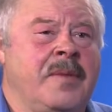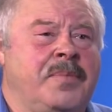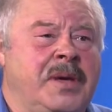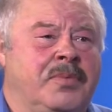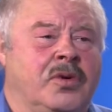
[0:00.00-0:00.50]

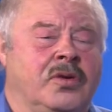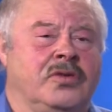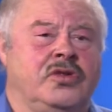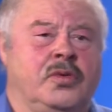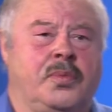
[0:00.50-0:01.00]
people
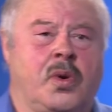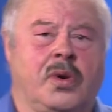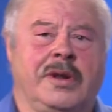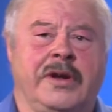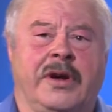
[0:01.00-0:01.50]
do
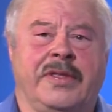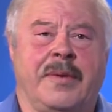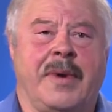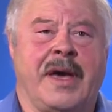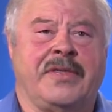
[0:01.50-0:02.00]
poorly on the
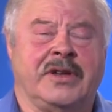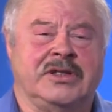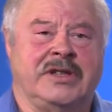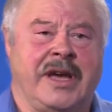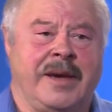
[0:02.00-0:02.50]
math
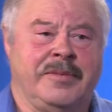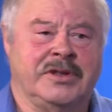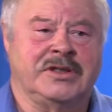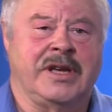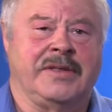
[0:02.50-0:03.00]
exam
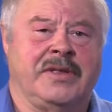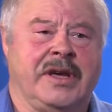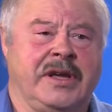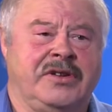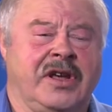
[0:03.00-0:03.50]
is that
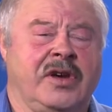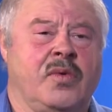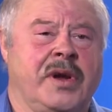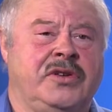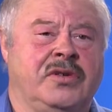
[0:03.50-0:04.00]
they take
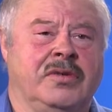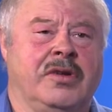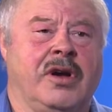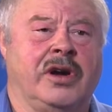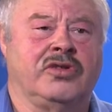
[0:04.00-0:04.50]
way too
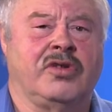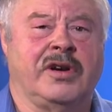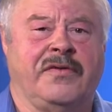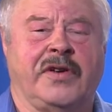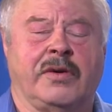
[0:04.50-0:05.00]
long trying
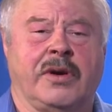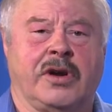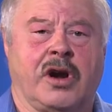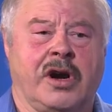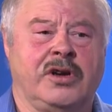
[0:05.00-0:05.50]
to figure out
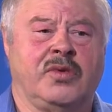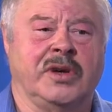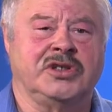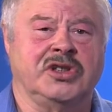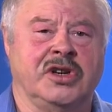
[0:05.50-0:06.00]
a hard
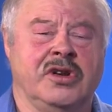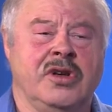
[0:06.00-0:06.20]
question